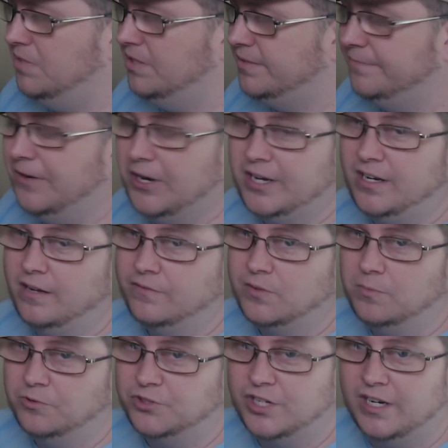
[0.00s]
It's a very
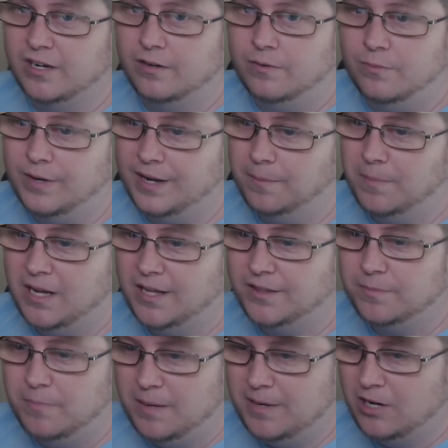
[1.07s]
comfortable chair. Within a
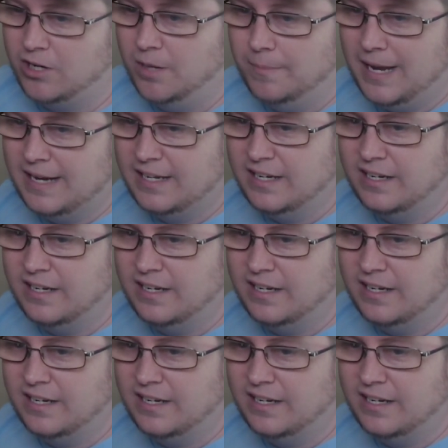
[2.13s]
month, maybe I'll come back,